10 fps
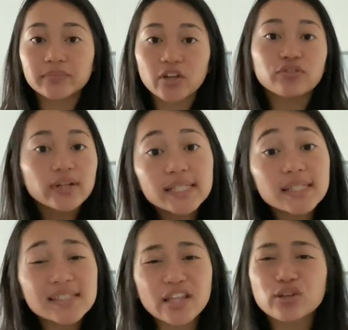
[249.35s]

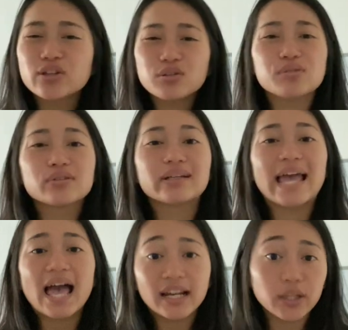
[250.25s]
phrases that you can use on
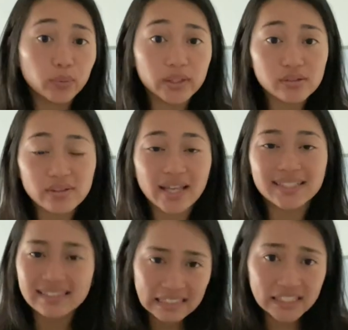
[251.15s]
anyone, so
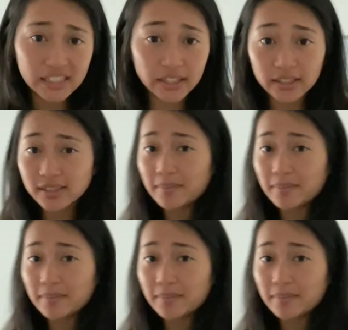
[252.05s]
that's easier to